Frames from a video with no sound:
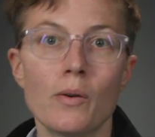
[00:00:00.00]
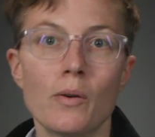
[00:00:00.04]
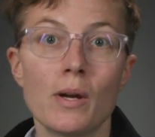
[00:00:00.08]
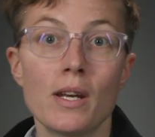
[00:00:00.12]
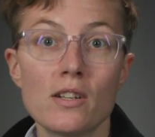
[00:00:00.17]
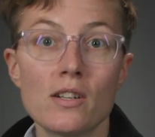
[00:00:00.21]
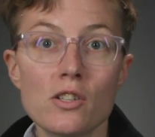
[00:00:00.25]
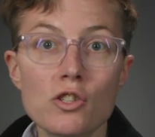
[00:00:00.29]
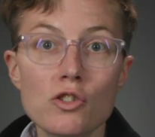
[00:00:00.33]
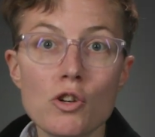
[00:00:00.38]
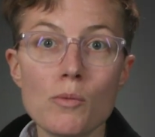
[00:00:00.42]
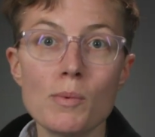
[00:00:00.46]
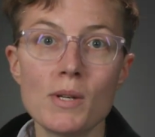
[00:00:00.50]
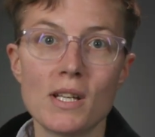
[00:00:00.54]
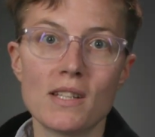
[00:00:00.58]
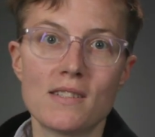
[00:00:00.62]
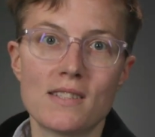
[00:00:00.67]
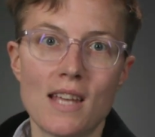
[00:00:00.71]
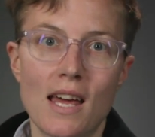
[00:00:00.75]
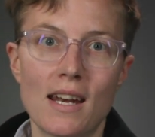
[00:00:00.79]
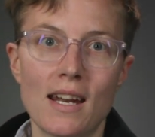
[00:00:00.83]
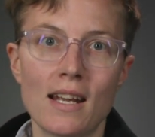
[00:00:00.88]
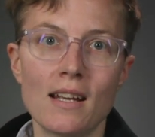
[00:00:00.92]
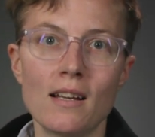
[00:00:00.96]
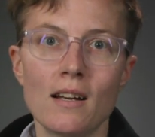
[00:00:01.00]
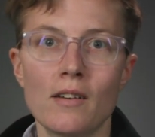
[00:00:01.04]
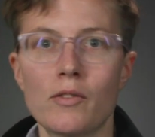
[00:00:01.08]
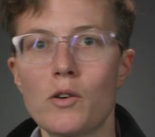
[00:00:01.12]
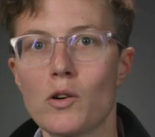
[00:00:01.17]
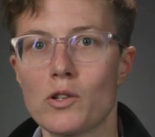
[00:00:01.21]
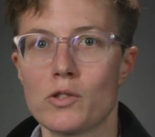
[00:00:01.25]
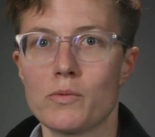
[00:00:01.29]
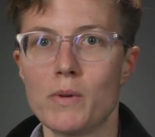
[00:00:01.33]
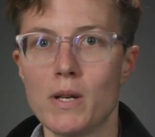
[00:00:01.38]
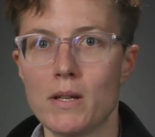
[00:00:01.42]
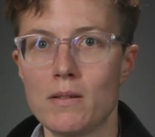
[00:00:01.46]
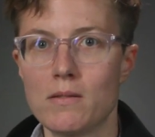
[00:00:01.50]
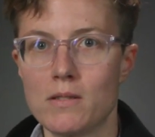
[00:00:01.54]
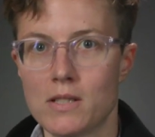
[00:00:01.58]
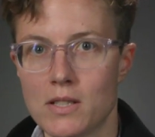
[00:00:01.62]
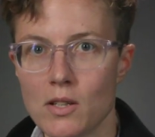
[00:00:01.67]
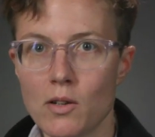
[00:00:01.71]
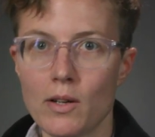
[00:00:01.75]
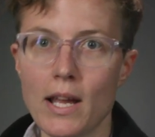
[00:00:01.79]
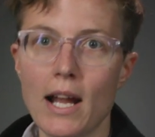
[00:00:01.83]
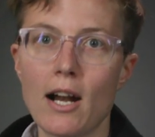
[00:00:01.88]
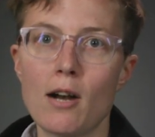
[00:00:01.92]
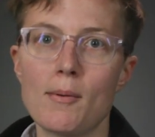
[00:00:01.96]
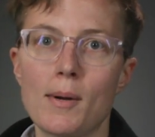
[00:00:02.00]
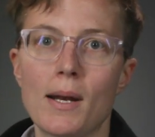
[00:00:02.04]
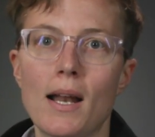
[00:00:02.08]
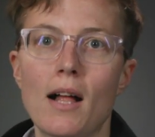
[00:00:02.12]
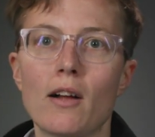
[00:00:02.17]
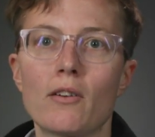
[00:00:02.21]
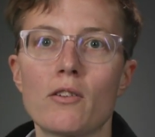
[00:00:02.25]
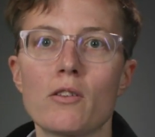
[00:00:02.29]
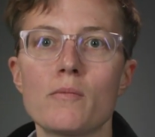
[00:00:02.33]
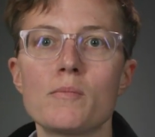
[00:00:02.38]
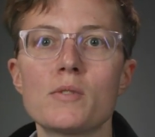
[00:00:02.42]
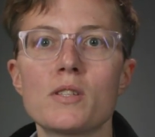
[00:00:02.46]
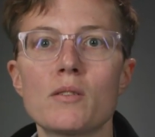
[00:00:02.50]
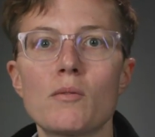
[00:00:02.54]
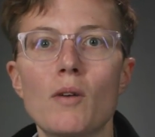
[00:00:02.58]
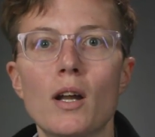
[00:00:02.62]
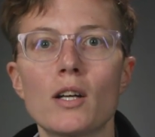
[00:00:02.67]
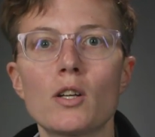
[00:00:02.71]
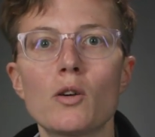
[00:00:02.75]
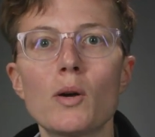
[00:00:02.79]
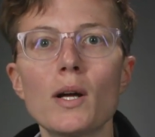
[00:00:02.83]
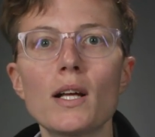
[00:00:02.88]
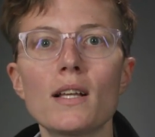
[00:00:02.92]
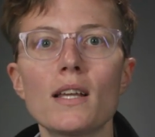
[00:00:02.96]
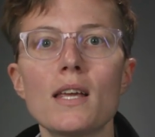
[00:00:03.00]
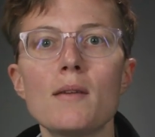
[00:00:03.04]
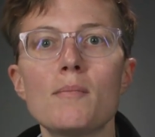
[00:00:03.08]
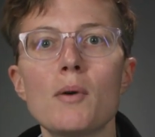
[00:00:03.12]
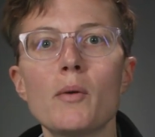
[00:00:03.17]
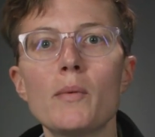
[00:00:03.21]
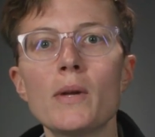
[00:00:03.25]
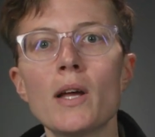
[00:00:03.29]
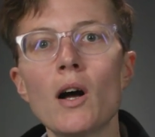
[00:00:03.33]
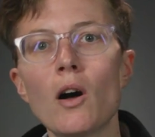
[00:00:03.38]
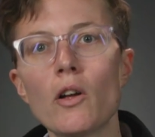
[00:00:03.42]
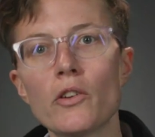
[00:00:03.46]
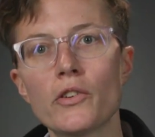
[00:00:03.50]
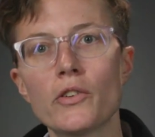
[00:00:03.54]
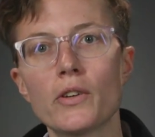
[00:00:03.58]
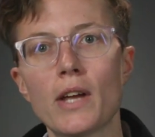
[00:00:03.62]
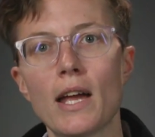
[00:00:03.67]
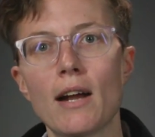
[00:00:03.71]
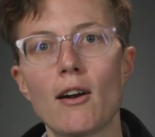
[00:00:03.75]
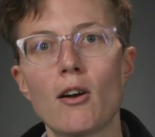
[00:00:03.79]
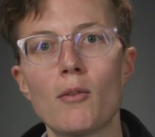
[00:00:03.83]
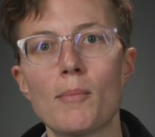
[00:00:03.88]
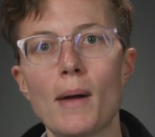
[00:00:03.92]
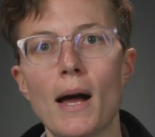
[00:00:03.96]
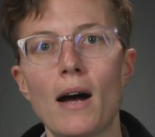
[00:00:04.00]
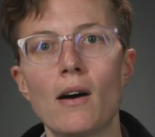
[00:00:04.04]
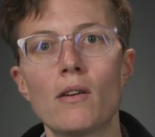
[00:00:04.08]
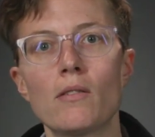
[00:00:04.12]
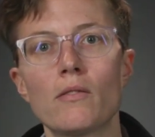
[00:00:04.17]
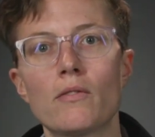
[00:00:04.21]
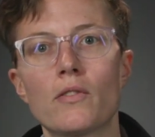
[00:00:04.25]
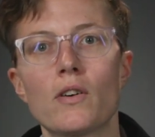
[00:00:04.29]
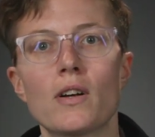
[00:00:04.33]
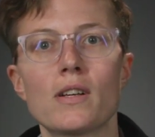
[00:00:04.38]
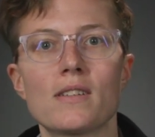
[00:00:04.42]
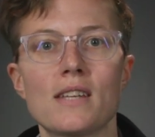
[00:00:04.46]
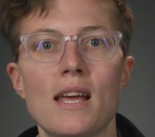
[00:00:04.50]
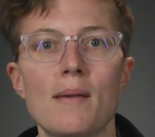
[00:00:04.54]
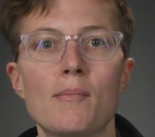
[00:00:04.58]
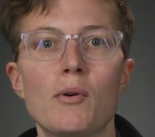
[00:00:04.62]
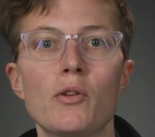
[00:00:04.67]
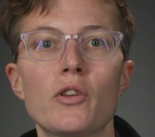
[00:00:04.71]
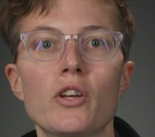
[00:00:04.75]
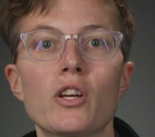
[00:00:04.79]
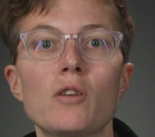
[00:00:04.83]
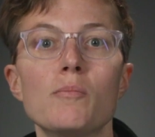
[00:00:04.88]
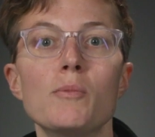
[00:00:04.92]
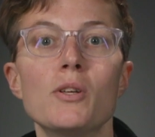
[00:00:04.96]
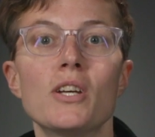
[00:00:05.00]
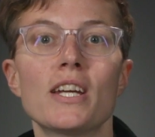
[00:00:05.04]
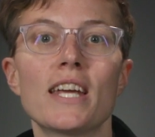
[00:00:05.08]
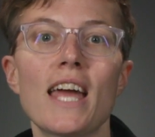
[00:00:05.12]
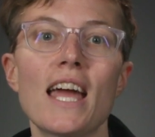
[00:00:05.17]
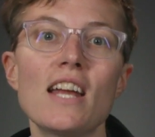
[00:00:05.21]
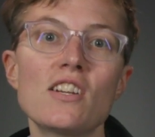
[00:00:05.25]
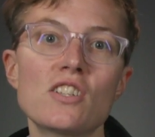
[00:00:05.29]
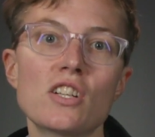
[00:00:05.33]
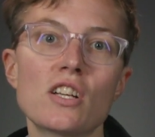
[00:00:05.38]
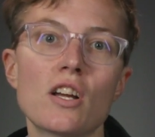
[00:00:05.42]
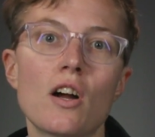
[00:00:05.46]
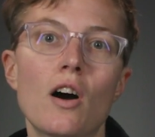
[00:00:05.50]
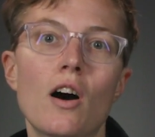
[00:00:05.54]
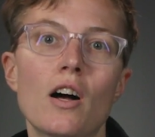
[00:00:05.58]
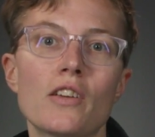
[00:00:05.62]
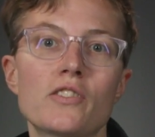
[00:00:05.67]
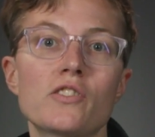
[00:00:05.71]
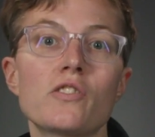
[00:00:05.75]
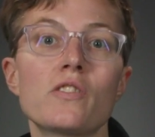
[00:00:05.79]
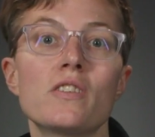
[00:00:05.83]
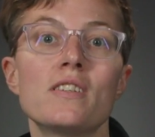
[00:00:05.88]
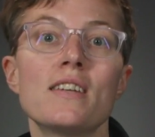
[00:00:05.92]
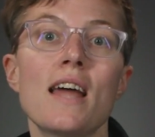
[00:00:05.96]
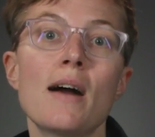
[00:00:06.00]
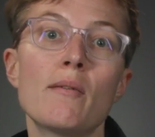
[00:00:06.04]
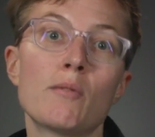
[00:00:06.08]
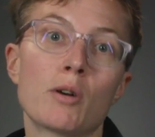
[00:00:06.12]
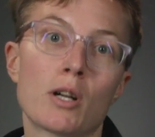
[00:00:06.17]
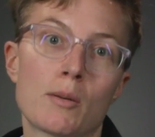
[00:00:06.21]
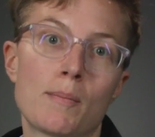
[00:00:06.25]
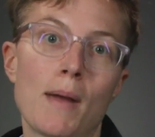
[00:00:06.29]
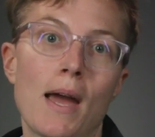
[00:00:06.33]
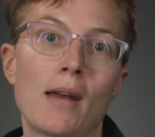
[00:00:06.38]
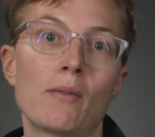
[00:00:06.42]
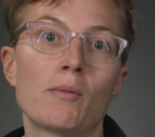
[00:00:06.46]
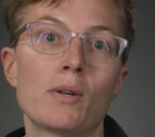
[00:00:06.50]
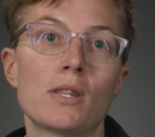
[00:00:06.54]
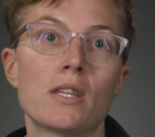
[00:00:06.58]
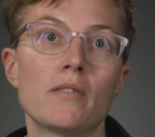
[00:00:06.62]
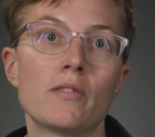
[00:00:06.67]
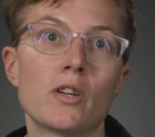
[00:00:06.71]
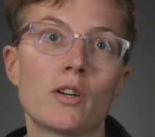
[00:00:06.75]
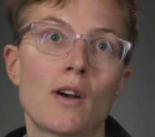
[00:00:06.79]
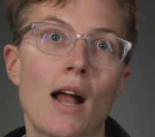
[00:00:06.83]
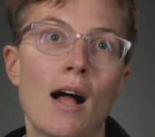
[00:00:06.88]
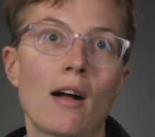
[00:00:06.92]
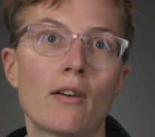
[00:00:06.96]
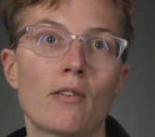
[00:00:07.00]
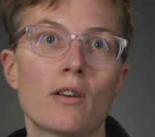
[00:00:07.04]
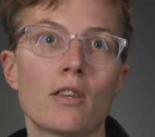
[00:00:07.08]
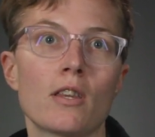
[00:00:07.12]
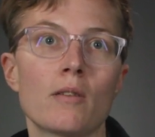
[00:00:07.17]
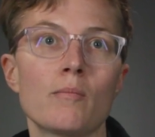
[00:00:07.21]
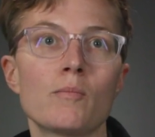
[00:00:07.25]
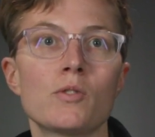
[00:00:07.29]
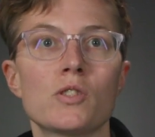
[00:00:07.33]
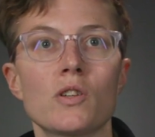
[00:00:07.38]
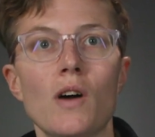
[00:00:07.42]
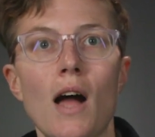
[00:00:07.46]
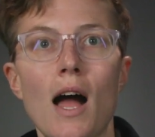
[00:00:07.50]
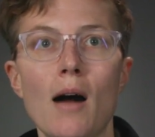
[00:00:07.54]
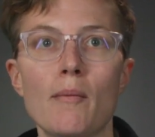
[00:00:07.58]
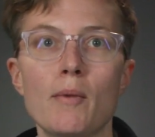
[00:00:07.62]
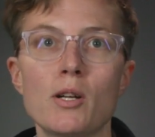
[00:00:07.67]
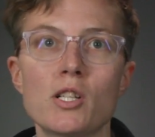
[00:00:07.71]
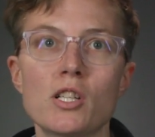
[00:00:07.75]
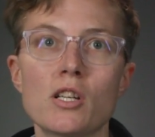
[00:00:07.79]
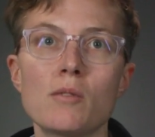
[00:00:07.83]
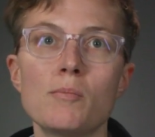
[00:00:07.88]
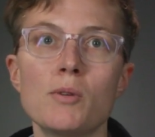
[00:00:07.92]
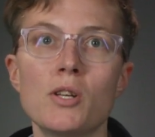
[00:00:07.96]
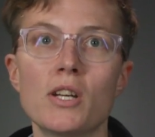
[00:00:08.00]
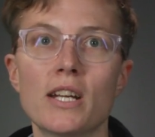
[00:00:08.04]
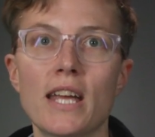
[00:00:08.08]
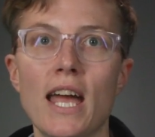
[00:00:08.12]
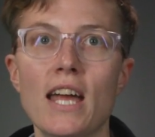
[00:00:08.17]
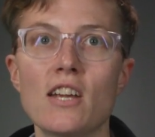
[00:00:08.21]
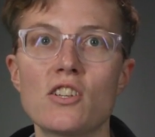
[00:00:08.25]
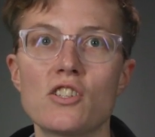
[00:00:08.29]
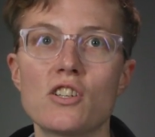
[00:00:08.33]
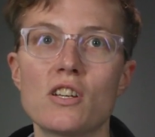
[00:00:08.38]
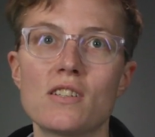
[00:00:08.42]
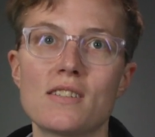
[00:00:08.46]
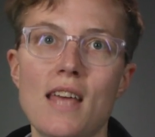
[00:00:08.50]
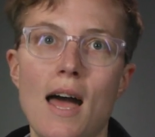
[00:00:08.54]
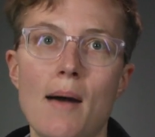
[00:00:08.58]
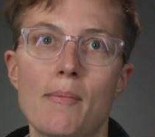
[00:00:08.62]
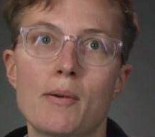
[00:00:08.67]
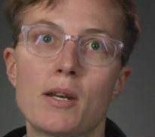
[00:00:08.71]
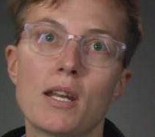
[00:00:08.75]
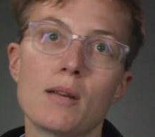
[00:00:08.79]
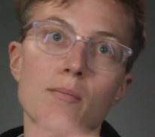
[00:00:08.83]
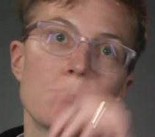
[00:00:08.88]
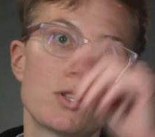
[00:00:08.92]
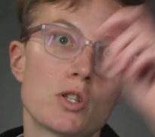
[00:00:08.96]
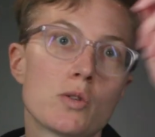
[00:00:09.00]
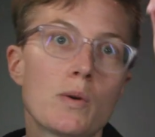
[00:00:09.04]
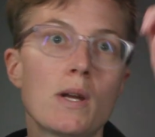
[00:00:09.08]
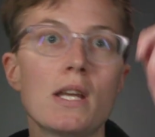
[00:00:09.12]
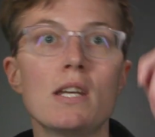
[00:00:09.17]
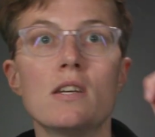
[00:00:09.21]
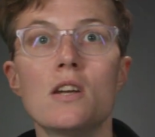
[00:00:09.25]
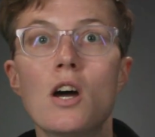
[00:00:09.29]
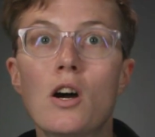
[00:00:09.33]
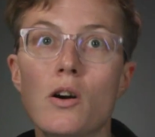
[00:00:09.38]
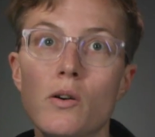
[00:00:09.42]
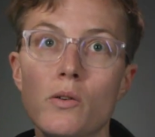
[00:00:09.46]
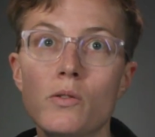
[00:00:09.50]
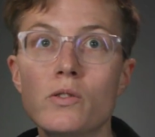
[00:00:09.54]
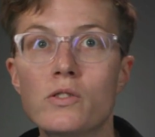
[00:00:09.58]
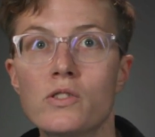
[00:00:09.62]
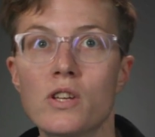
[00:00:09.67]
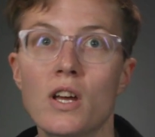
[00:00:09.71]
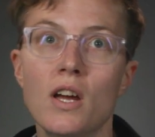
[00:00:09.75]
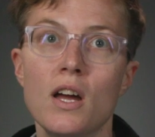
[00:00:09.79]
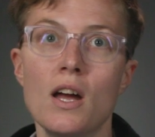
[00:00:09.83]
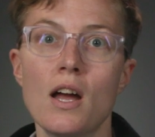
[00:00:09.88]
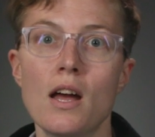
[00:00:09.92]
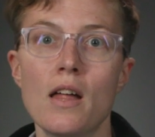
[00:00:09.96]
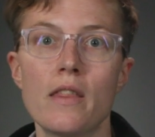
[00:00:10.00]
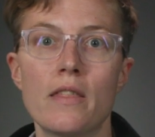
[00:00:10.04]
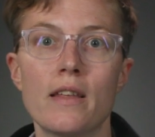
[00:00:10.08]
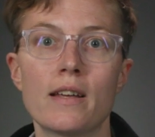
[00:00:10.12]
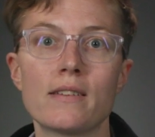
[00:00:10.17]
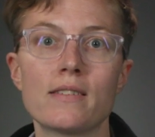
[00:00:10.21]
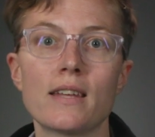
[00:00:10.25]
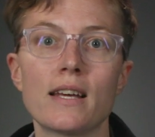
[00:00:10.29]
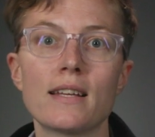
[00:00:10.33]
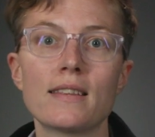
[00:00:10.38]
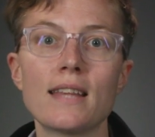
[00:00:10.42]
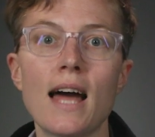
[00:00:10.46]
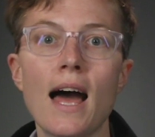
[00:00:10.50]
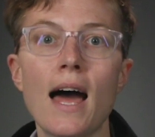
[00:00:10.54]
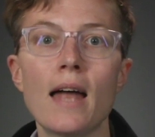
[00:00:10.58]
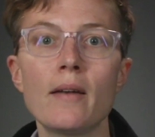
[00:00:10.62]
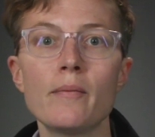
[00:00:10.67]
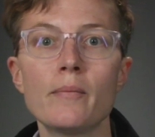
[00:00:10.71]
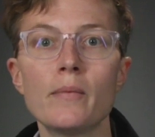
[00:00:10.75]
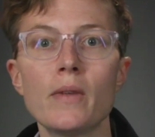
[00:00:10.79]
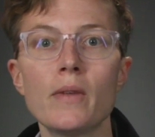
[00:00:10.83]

in a distributed setting, of course, we still care about algorithms that run quickly, but we also care about, for example, the communication cost or the network bandwidth of your algorithms. So how much communication is happening between nodes, things like that.